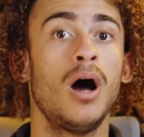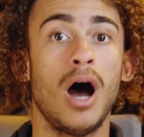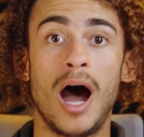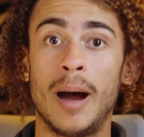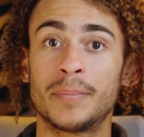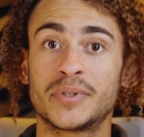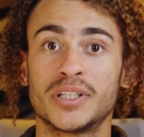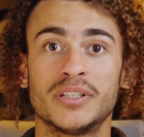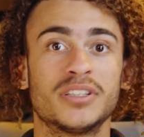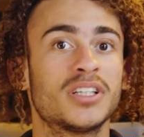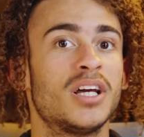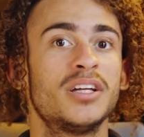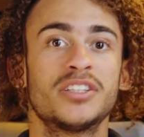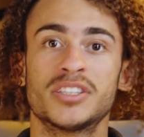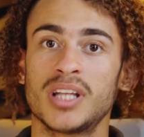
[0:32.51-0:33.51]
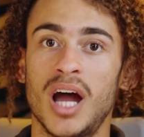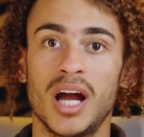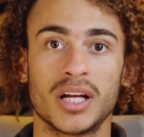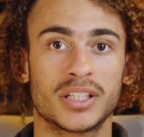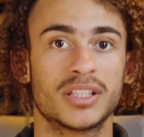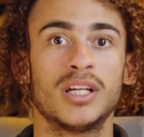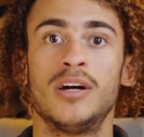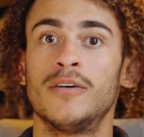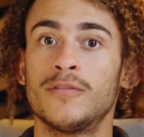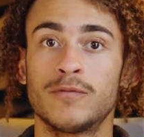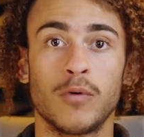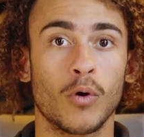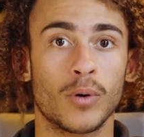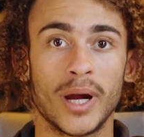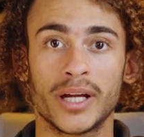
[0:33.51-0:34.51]
options, stocks,
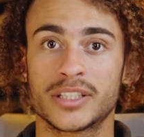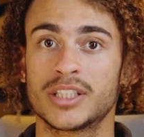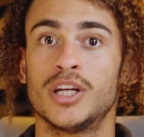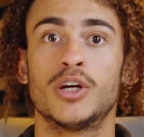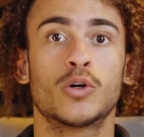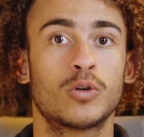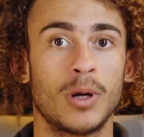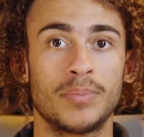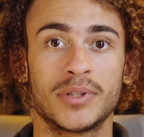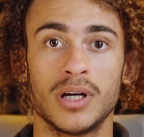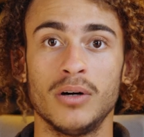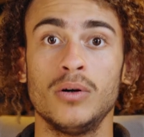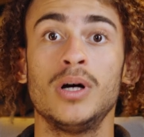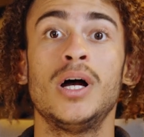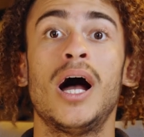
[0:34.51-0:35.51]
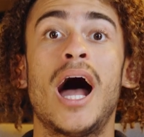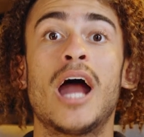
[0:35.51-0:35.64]
Forex, crypto.